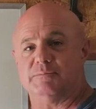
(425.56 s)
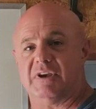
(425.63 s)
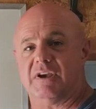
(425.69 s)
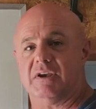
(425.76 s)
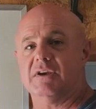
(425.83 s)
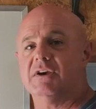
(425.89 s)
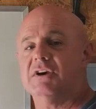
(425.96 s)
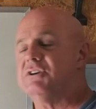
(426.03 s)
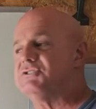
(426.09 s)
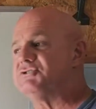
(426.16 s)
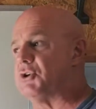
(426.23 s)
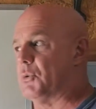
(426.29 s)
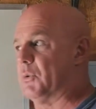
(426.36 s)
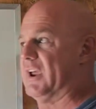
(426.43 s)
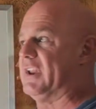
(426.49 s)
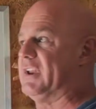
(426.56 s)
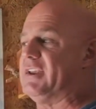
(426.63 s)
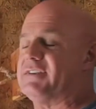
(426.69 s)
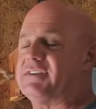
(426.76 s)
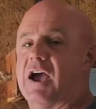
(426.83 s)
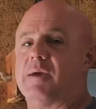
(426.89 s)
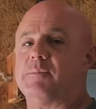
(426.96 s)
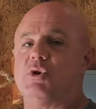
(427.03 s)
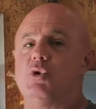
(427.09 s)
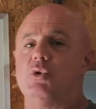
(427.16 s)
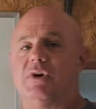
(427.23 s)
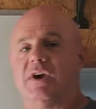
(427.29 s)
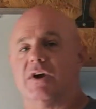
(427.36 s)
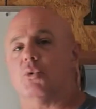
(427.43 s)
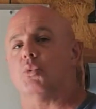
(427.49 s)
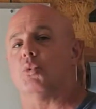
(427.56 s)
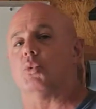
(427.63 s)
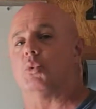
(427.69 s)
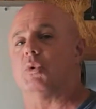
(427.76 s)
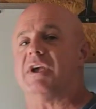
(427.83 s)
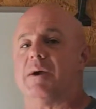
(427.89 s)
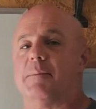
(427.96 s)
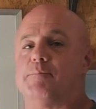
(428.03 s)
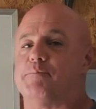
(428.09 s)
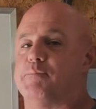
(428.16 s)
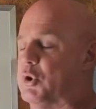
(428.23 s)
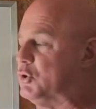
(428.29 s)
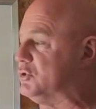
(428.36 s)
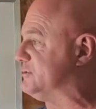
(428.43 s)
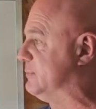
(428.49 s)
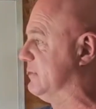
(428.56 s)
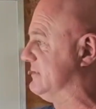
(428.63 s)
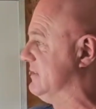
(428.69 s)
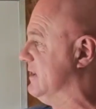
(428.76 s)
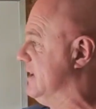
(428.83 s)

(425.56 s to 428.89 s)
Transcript: me. So anytime you get reimbursements,